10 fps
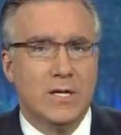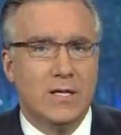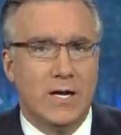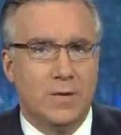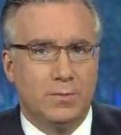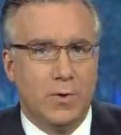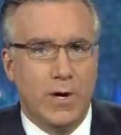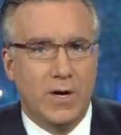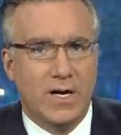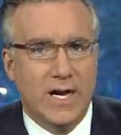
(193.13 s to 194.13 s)
that an
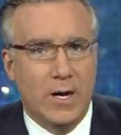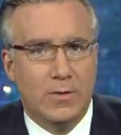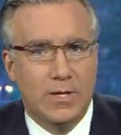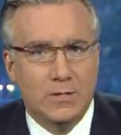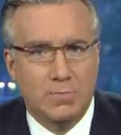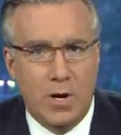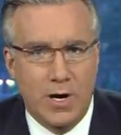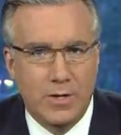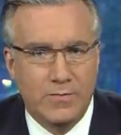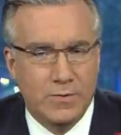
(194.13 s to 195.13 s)
employer can count as
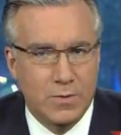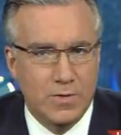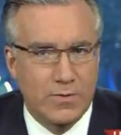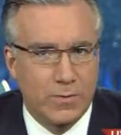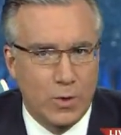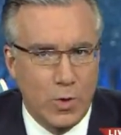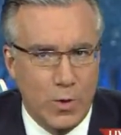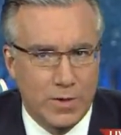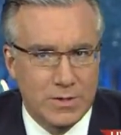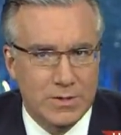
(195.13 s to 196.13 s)
part of two different
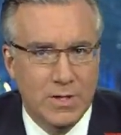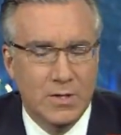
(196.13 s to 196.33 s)
quotas.